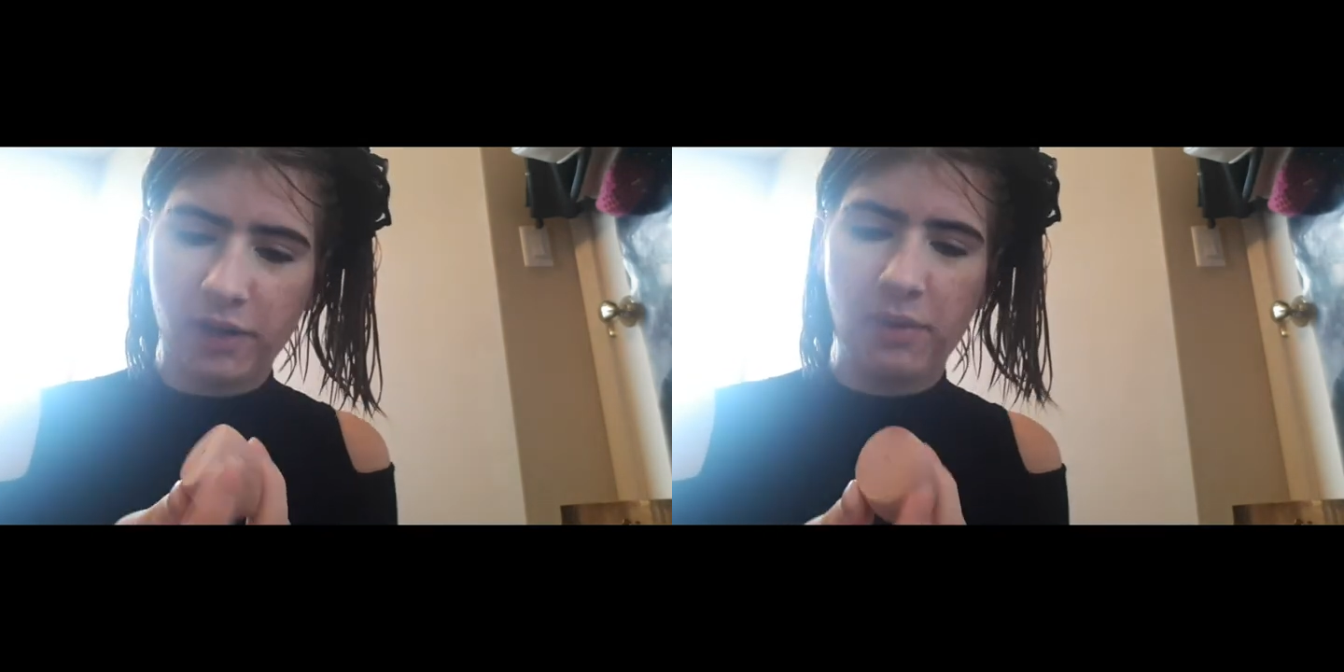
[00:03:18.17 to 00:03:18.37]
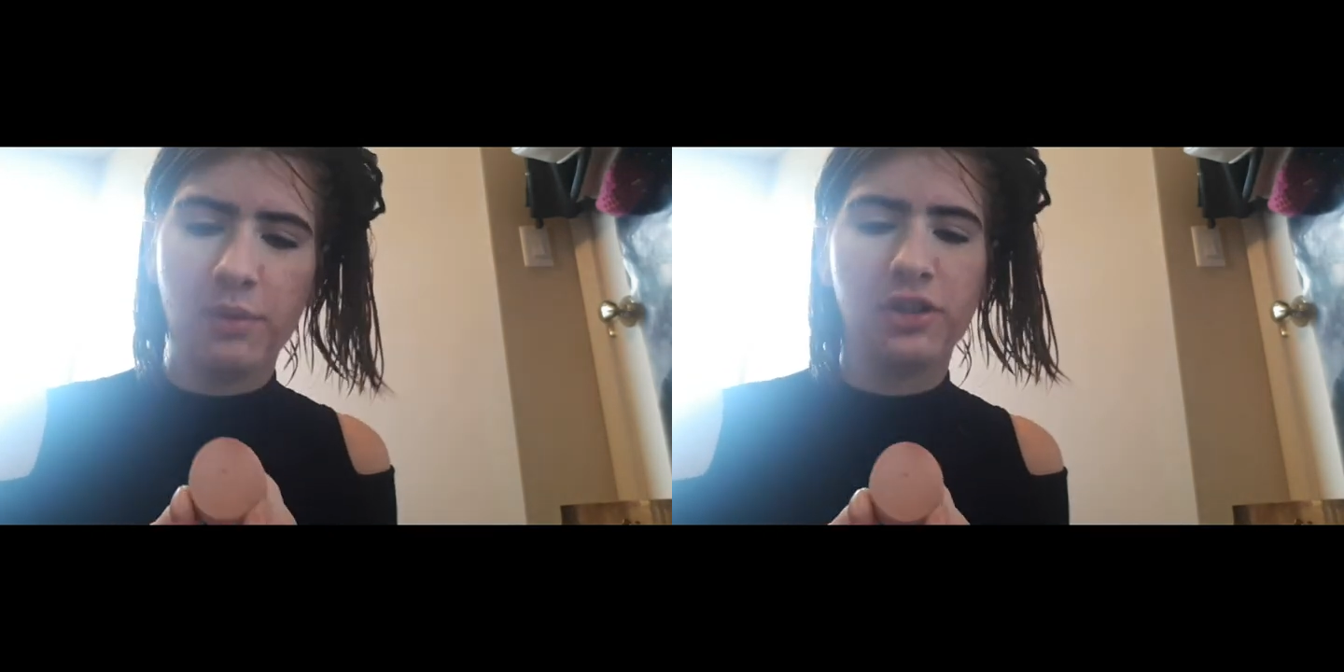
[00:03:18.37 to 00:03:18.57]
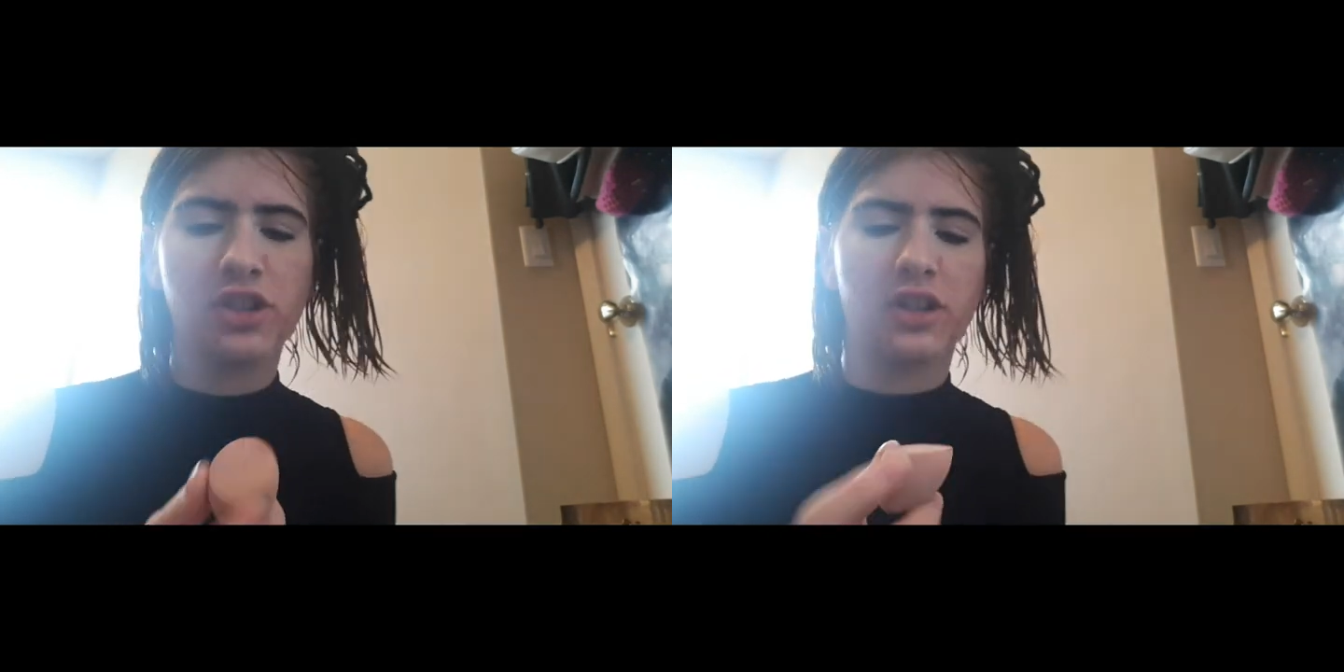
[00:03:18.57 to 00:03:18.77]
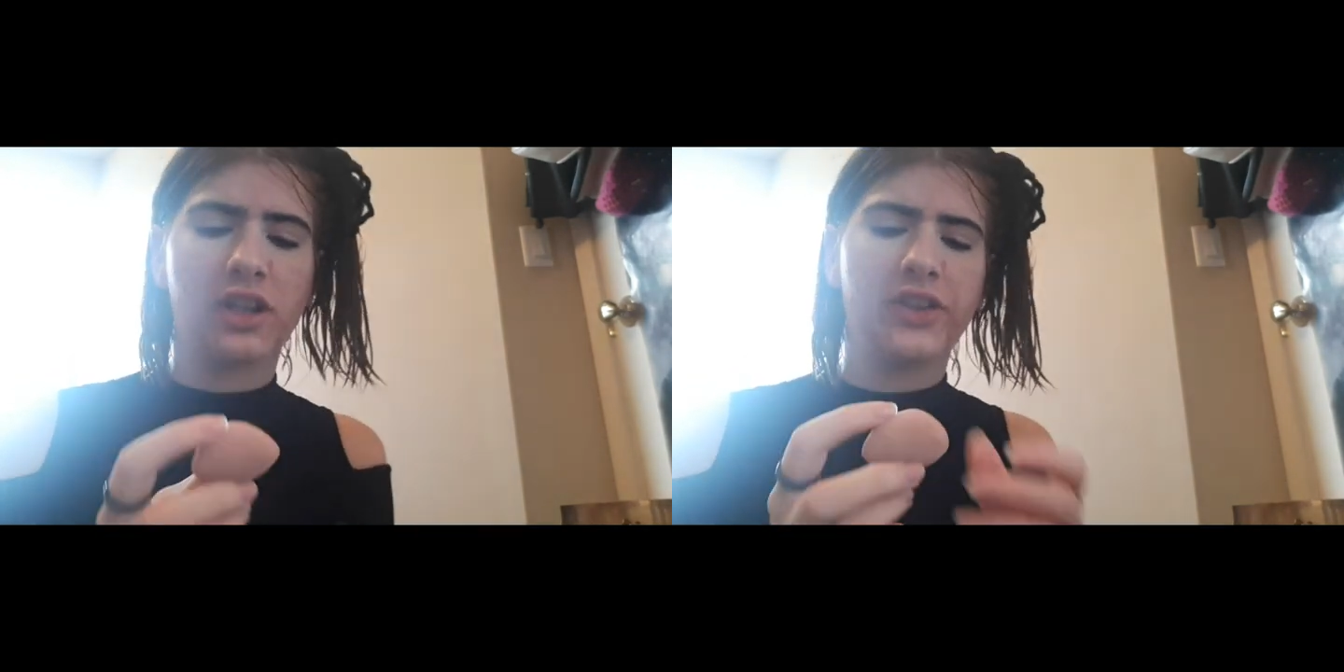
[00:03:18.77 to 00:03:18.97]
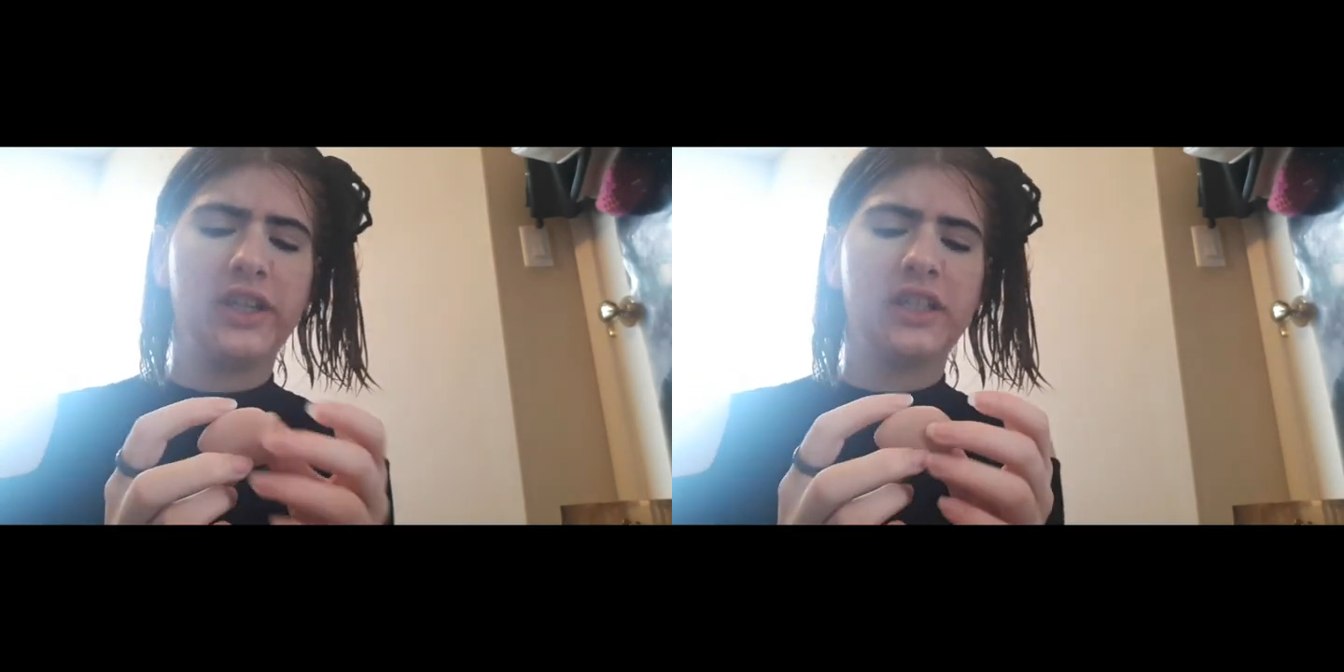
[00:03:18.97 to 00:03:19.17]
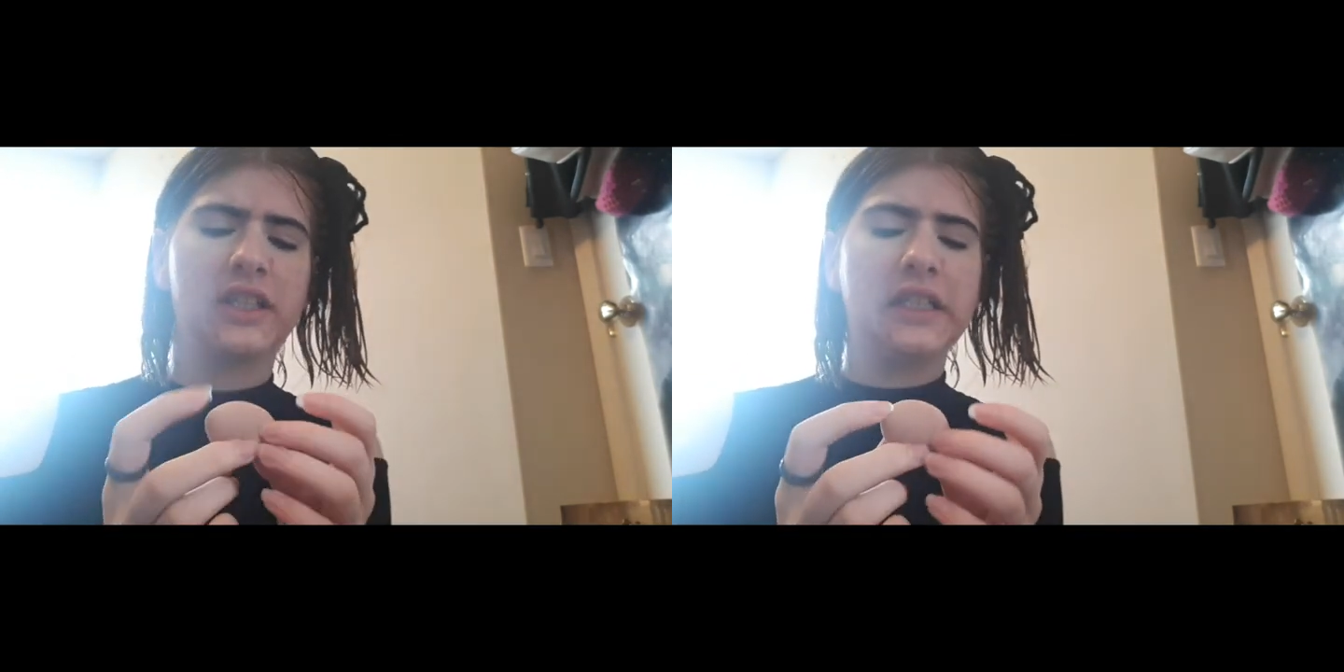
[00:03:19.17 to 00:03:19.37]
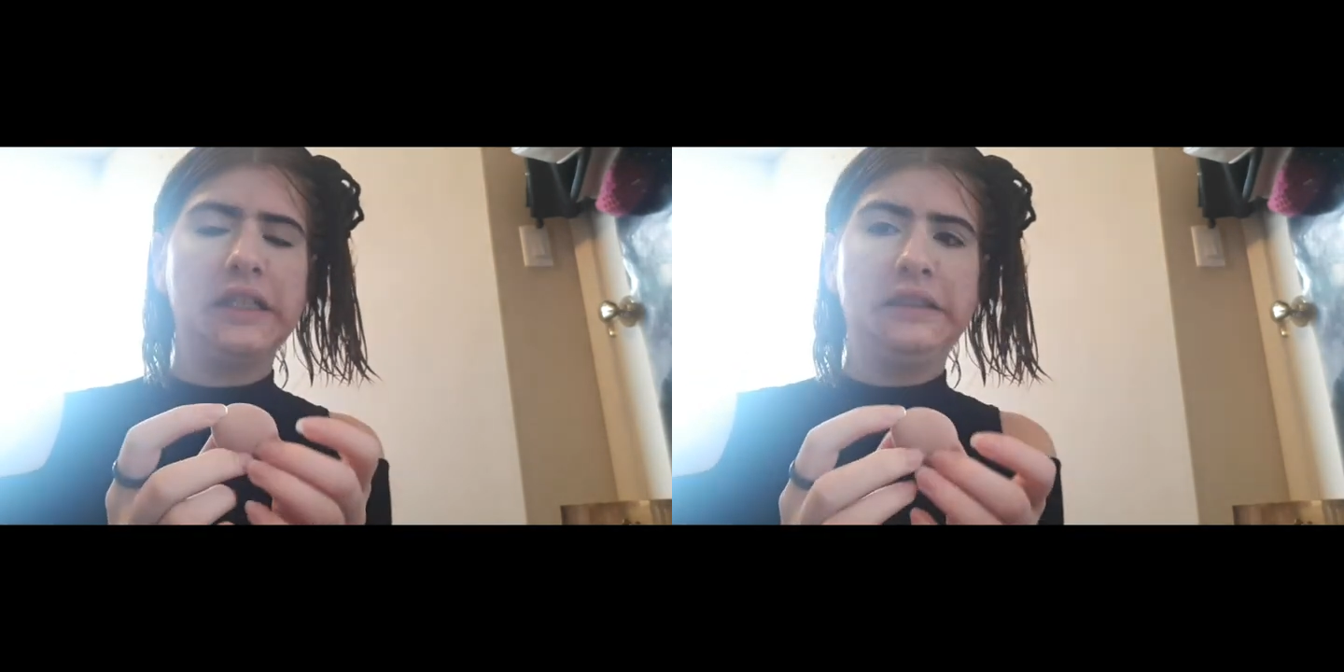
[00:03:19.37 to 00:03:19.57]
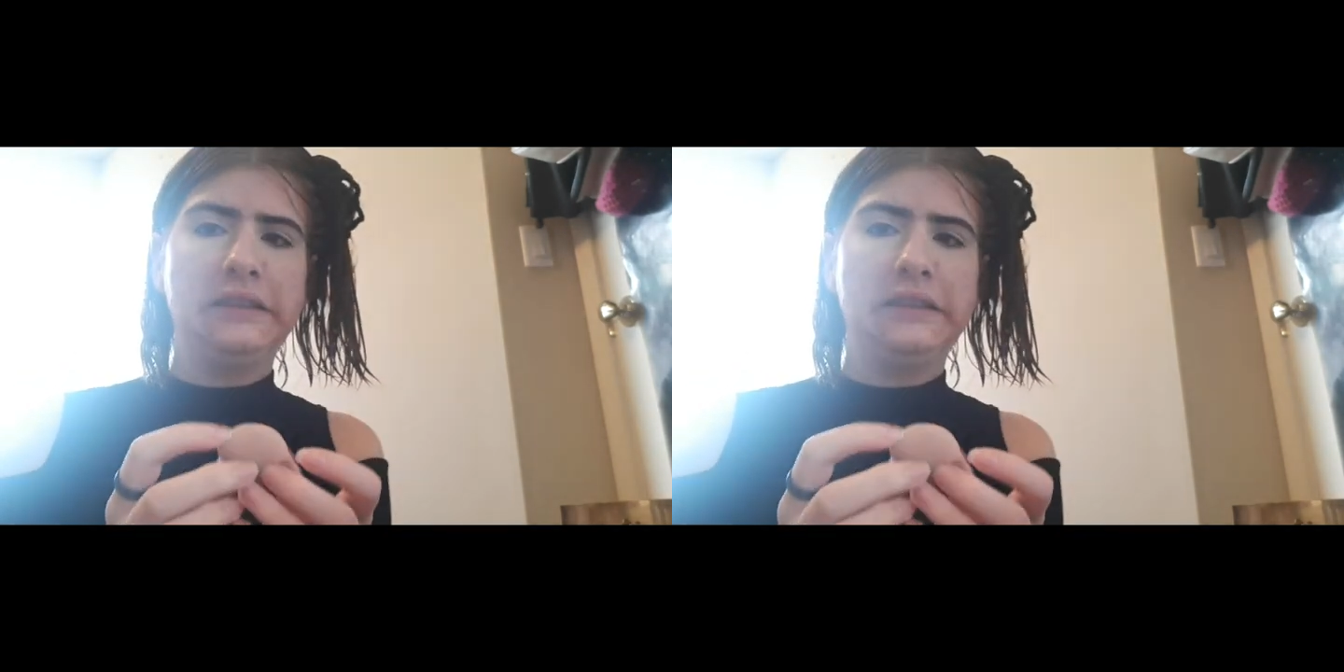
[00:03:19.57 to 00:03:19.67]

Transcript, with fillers: I probably should have cleaned it.